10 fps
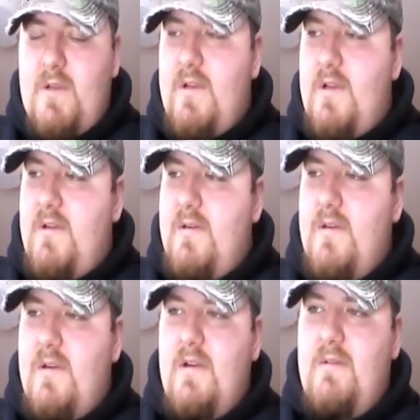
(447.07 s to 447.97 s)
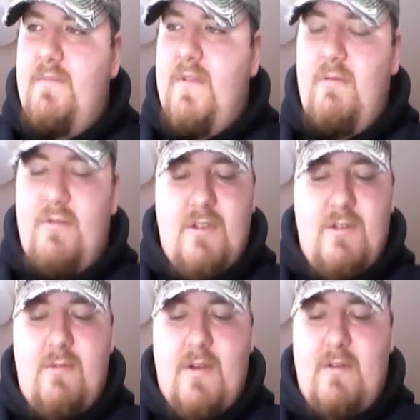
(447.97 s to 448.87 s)
And it was
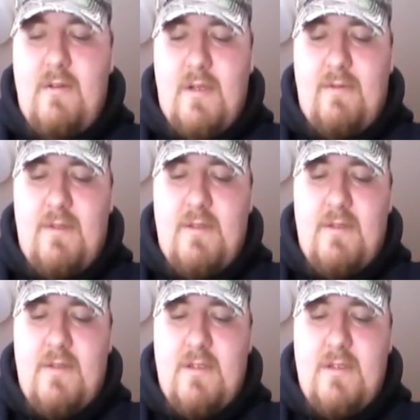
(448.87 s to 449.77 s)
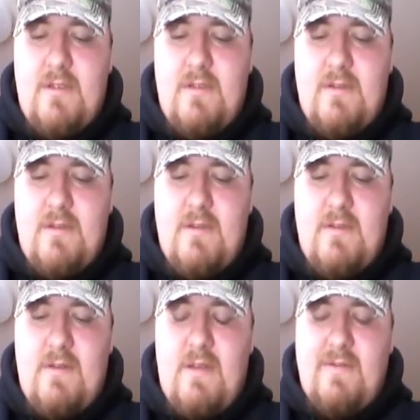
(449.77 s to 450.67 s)
just way too heavy, and
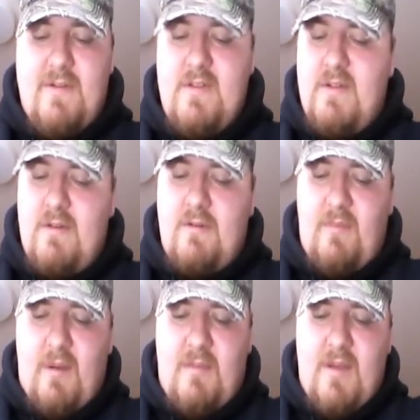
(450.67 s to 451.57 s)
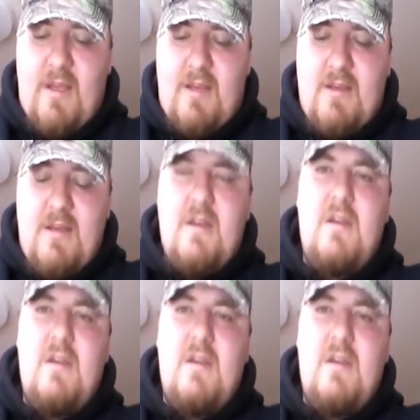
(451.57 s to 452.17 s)
even to go in my pack.